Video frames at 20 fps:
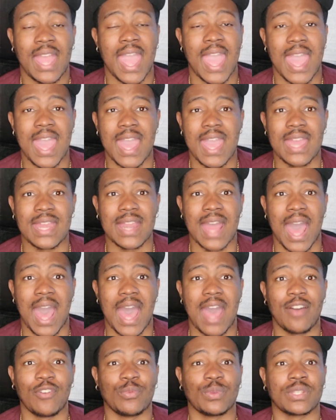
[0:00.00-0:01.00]
And
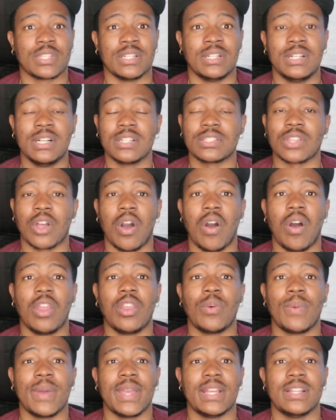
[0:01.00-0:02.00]
I was hooked all
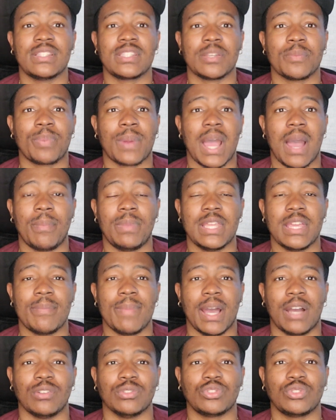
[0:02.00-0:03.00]
the way into probably
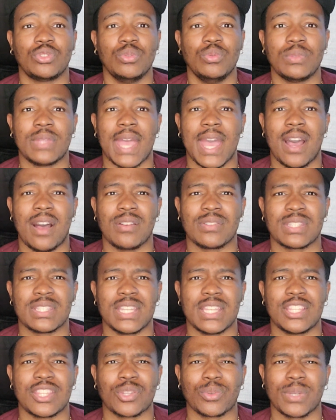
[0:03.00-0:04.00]
about
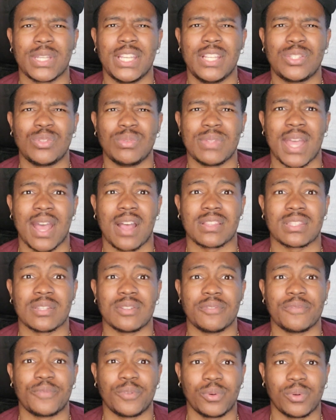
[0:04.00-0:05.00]
2003,
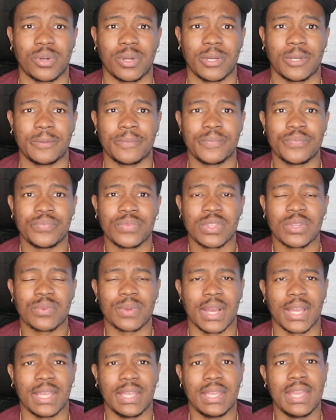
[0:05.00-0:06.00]
2004
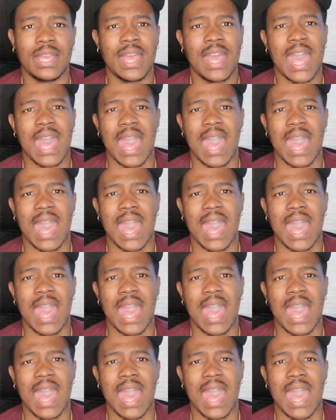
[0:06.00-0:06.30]
right?